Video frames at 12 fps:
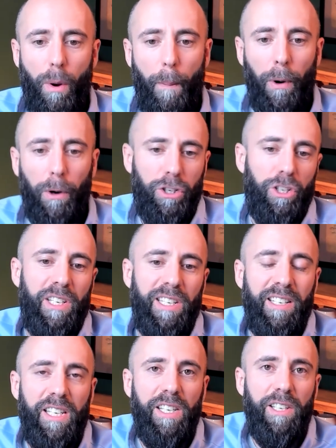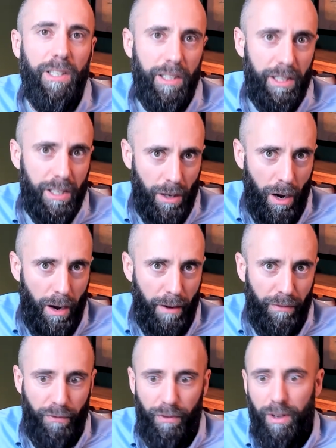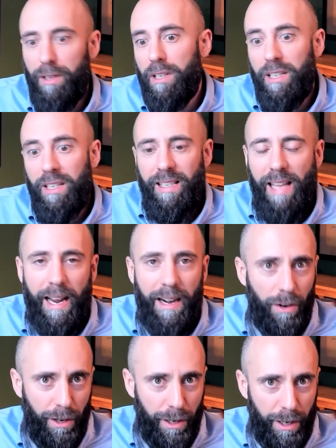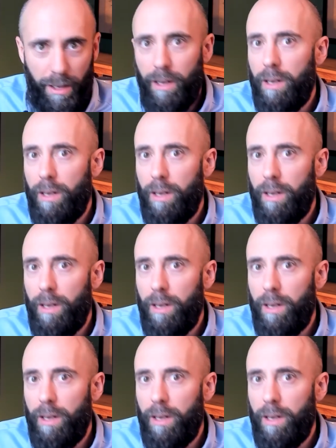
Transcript: purchase a series of standard